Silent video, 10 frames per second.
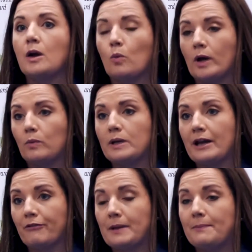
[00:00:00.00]
when we
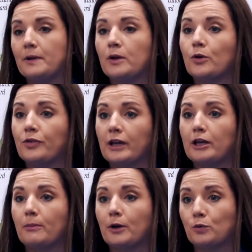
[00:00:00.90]
have people who are thinking
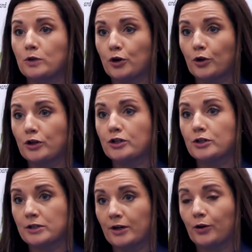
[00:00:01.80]
about returning to
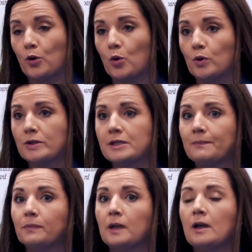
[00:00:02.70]
start a course.
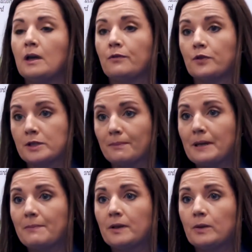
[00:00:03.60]
For some
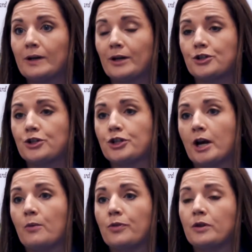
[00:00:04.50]
people, they would actually share
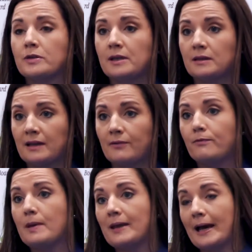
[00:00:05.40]
with us that they've
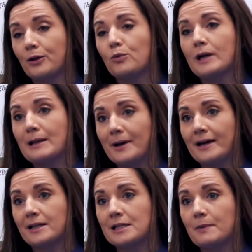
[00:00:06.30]
maybe had a really bad
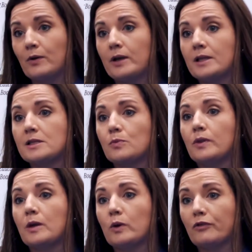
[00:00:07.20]
experience when they
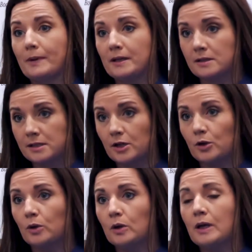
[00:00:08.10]
would have been in school,